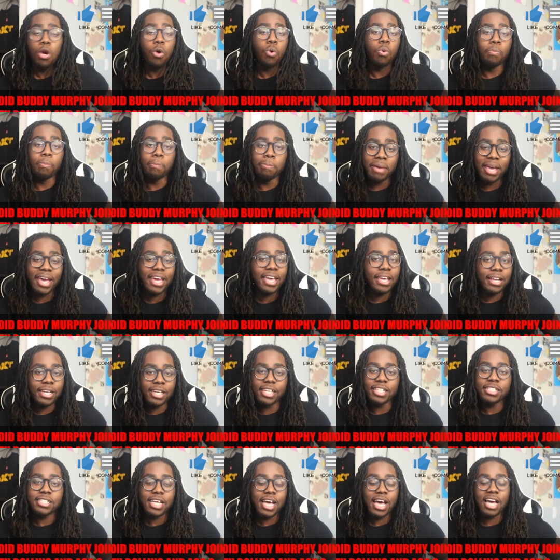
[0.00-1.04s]
Becky
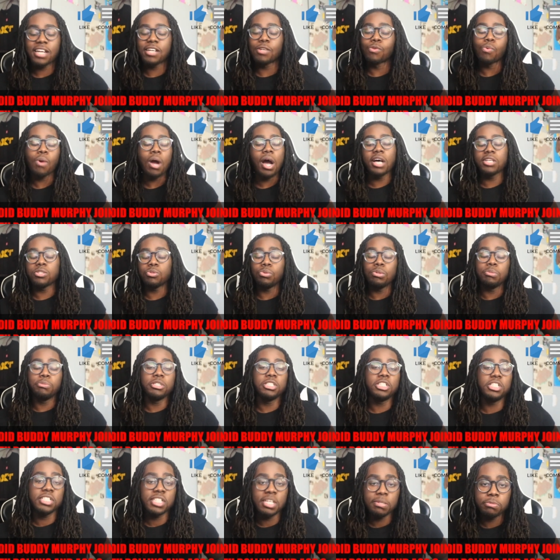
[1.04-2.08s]
Lynch out of Raw's Women's
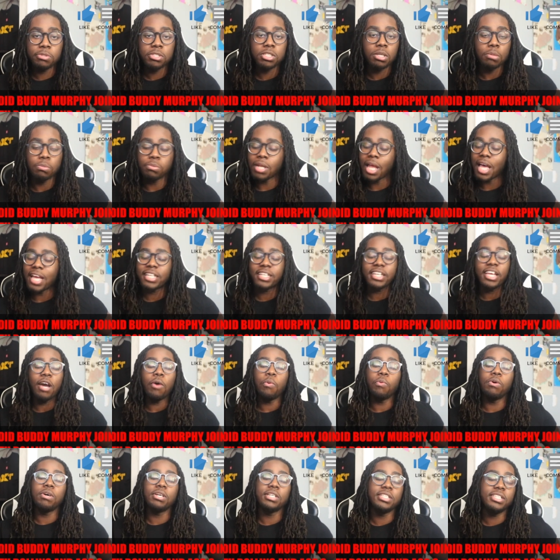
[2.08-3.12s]
Championship. That
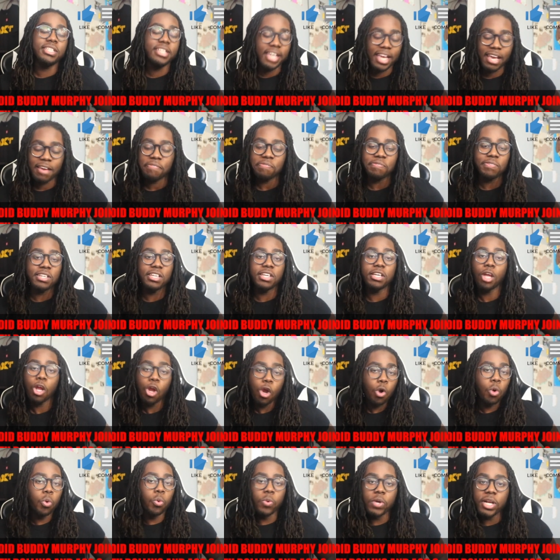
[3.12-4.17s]
would definitely
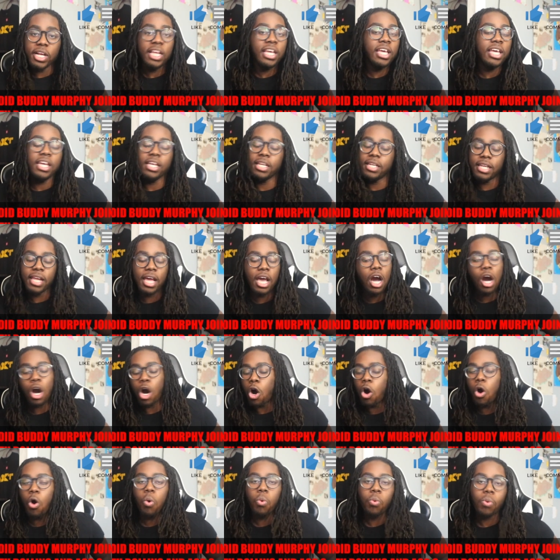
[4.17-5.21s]
reheat that
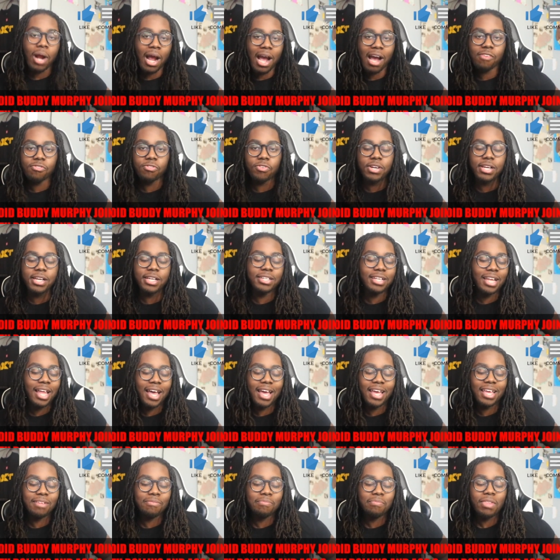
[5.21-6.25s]
whole rivalry.
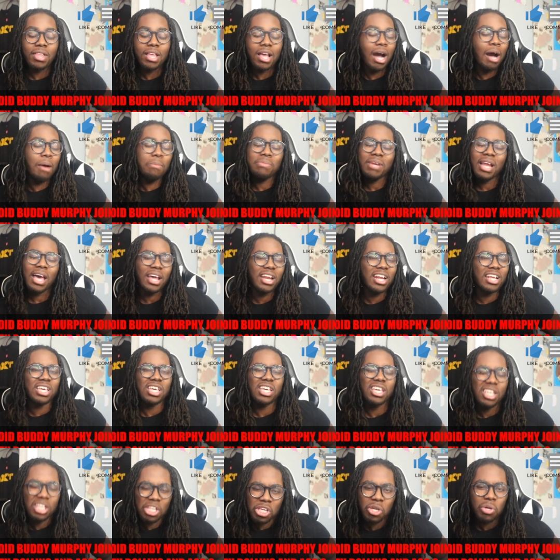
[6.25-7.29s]
And I'm not a
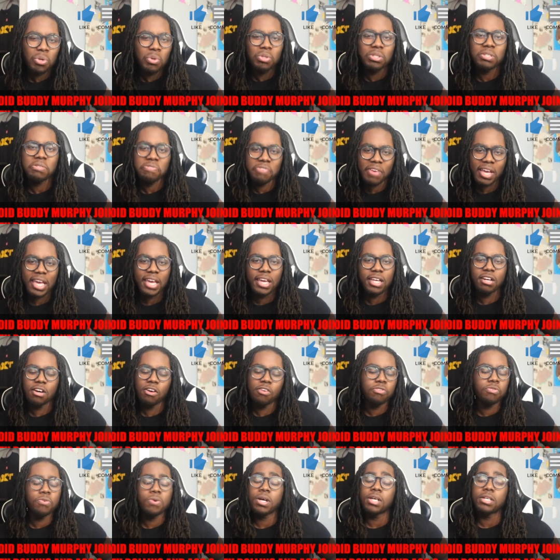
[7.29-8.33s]
huge fan
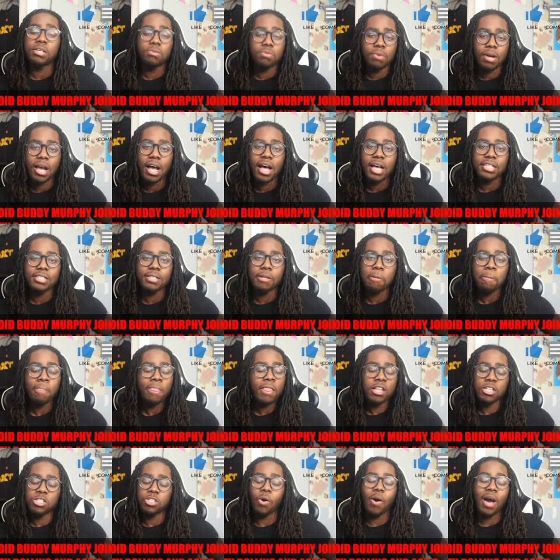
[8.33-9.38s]
of Ronda Rousey,
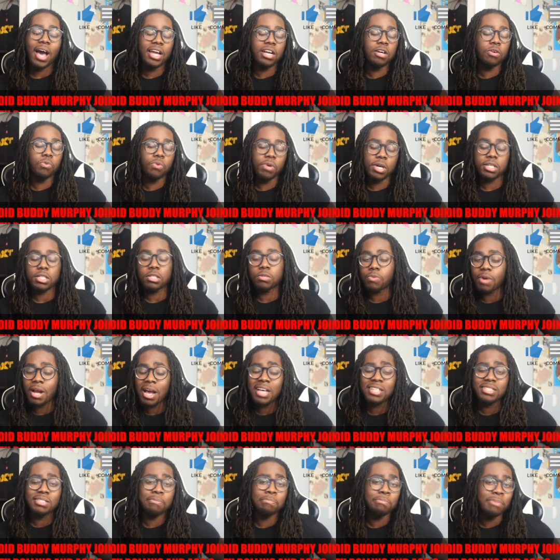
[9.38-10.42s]
so out of Ronda
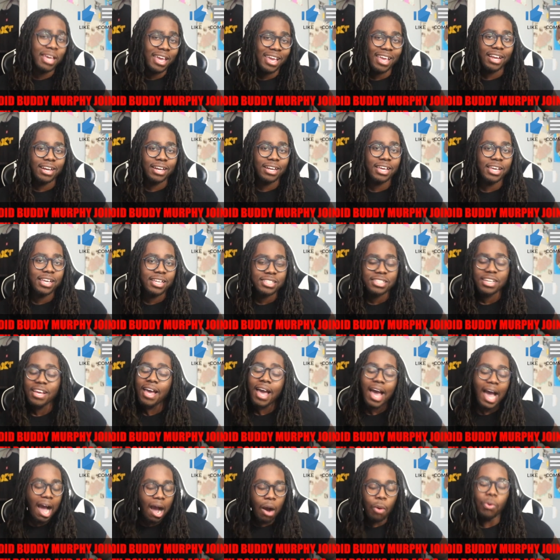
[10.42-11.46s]
Rousey and Becky Lynch,
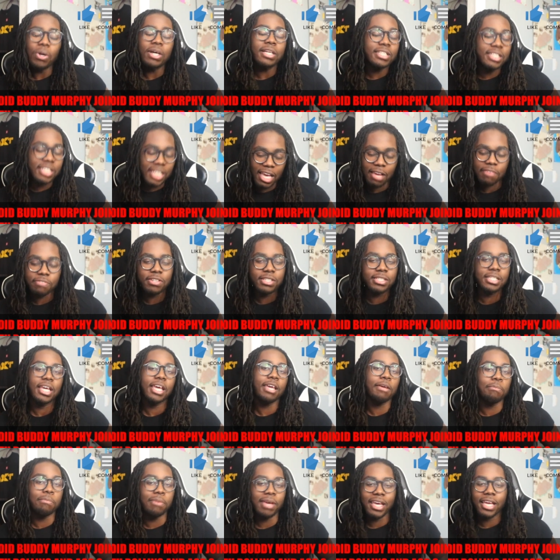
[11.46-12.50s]
I would definitely
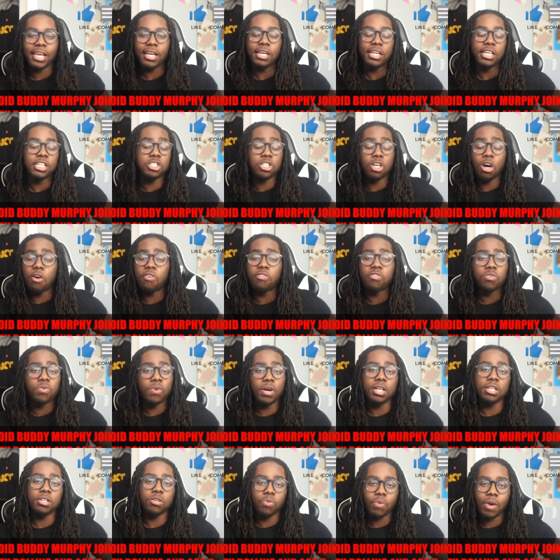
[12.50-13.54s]
take Becky Lynch over
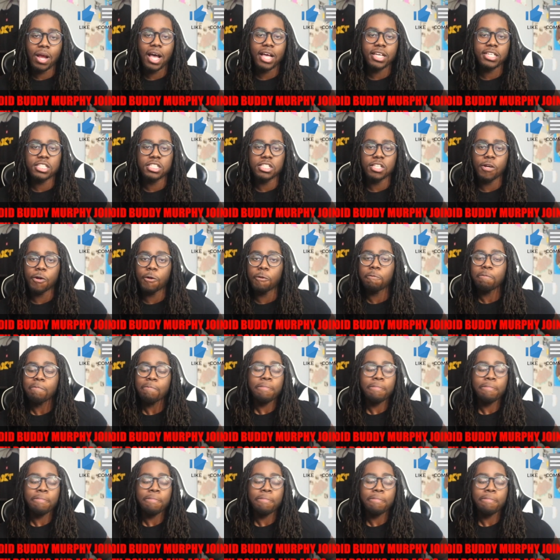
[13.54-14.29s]
Ronda Rousey. So